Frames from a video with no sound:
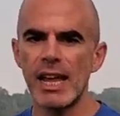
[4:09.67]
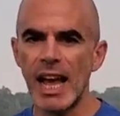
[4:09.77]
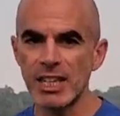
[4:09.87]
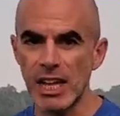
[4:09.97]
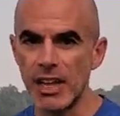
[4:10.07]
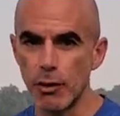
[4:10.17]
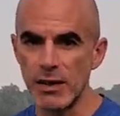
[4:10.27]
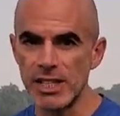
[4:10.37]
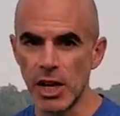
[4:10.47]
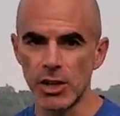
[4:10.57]
and the
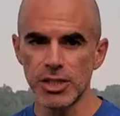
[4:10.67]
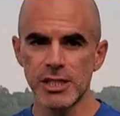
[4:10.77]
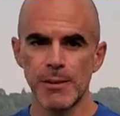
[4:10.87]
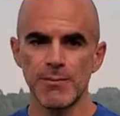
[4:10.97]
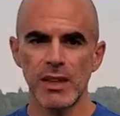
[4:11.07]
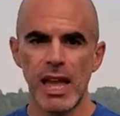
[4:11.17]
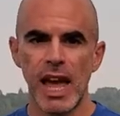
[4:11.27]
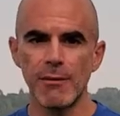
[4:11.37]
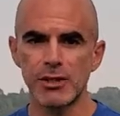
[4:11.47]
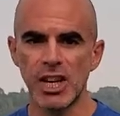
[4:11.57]
results
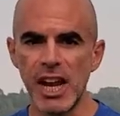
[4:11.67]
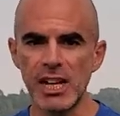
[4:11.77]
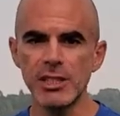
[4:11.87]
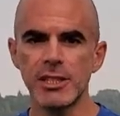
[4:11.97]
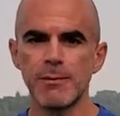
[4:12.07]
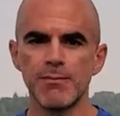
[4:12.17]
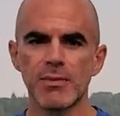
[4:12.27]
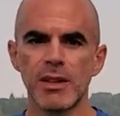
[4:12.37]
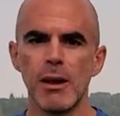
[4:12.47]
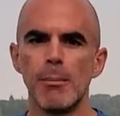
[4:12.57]
have changed,
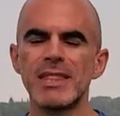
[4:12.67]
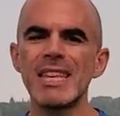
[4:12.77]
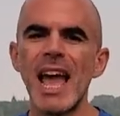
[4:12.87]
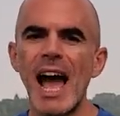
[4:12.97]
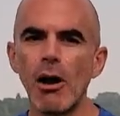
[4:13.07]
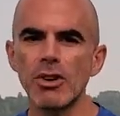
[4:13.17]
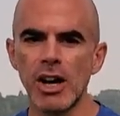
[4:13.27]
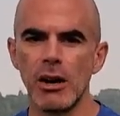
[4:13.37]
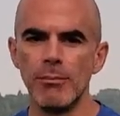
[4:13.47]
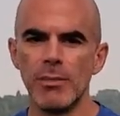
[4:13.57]
but the
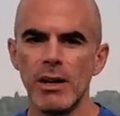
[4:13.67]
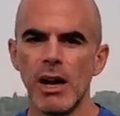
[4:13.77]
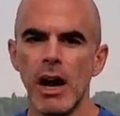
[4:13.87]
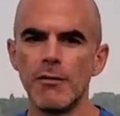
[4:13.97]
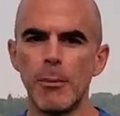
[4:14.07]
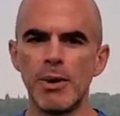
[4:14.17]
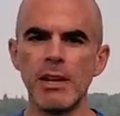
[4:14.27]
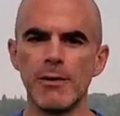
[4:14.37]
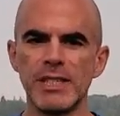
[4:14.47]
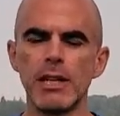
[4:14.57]
outcome of the
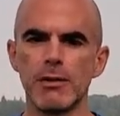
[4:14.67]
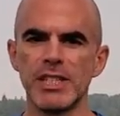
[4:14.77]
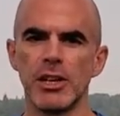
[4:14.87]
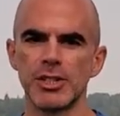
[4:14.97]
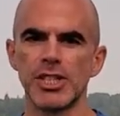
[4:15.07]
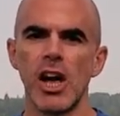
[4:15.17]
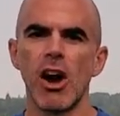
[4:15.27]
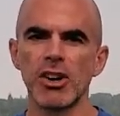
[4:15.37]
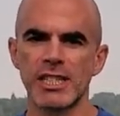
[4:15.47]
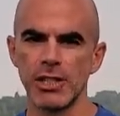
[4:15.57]
Peak Physique results
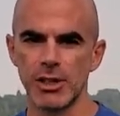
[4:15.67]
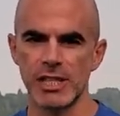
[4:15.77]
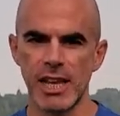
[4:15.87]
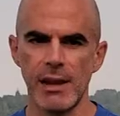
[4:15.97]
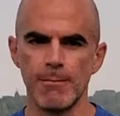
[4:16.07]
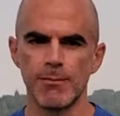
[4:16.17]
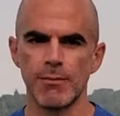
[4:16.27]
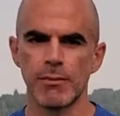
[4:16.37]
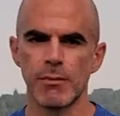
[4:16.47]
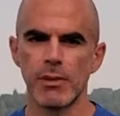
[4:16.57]
are still the same.
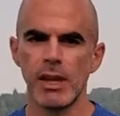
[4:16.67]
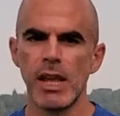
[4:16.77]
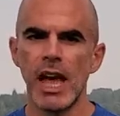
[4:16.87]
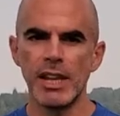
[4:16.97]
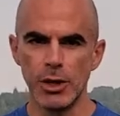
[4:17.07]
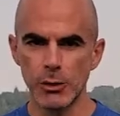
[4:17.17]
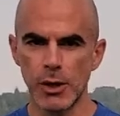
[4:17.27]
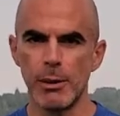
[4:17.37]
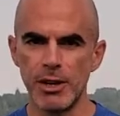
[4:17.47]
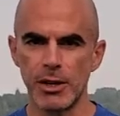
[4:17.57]
And here's
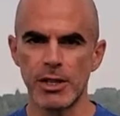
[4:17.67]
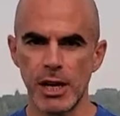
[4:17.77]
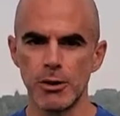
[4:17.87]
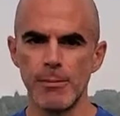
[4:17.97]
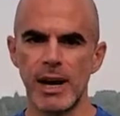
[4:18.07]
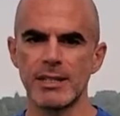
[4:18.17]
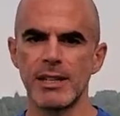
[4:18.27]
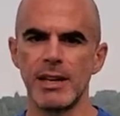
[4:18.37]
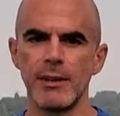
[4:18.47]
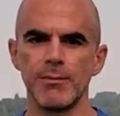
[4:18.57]
what I'm here to tell you about
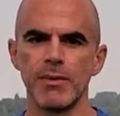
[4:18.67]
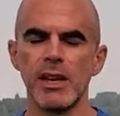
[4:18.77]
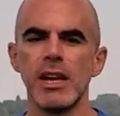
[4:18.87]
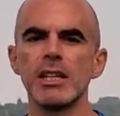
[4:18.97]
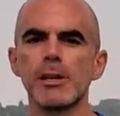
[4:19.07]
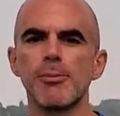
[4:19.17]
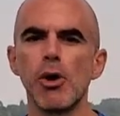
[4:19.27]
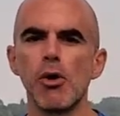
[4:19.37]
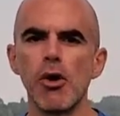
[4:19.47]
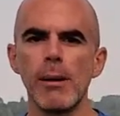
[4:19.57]
today. It's a
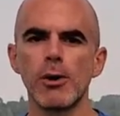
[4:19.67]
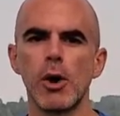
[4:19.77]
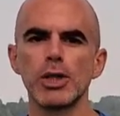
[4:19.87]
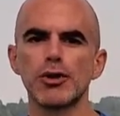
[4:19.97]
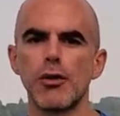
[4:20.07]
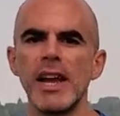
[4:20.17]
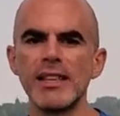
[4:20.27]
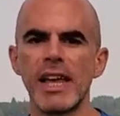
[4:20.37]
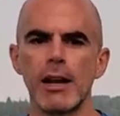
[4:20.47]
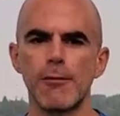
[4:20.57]
program called Train
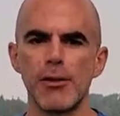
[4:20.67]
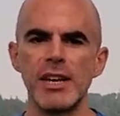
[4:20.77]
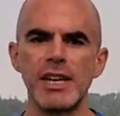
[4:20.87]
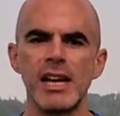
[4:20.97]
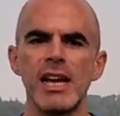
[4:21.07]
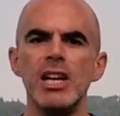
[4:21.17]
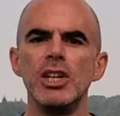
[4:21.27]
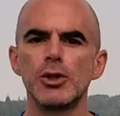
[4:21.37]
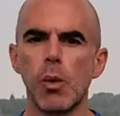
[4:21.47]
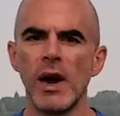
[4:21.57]
Like a Freak,
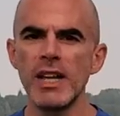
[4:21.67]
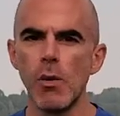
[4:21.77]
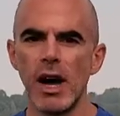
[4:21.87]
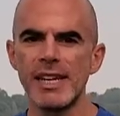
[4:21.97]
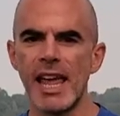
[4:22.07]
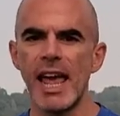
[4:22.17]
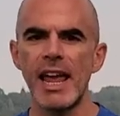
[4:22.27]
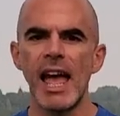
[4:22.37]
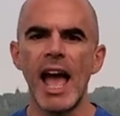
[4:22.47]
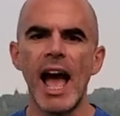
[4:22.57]

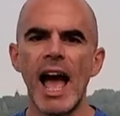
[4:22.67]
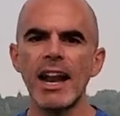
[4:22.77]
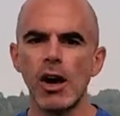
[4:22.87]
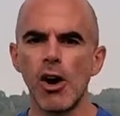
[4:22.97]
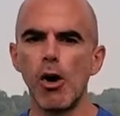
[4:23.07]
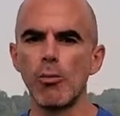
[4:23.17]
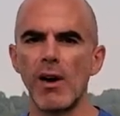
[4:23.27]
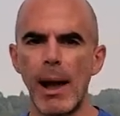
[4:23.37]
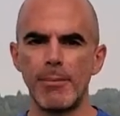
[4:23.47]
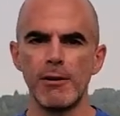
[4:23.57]
21-day at-home
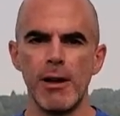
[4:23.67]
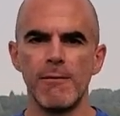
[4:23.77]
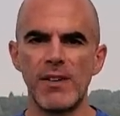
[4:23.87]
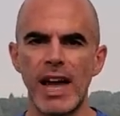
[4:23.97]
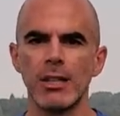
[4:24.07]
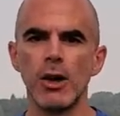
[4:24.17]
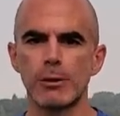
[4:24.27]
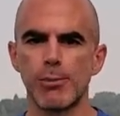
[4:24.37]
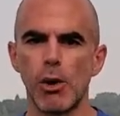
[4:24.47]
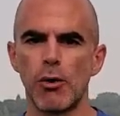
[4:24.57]
rapid fat loss
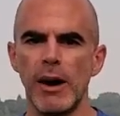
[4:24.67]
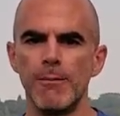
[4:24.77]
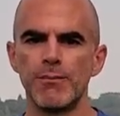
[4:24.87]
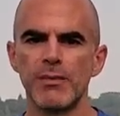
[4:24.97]
program.